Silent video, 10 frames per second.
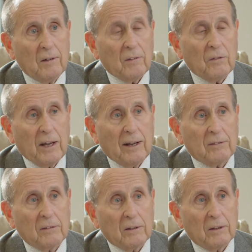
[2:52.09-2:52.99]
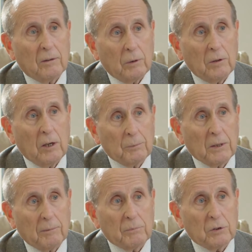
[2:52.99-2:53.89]
that will help
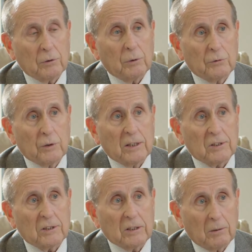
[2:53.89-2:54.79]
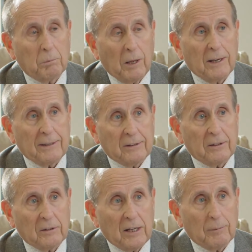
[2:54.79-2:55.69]
them to address their blight in
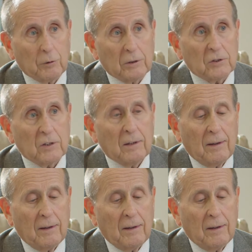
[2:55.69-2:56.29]
their neighborhoods.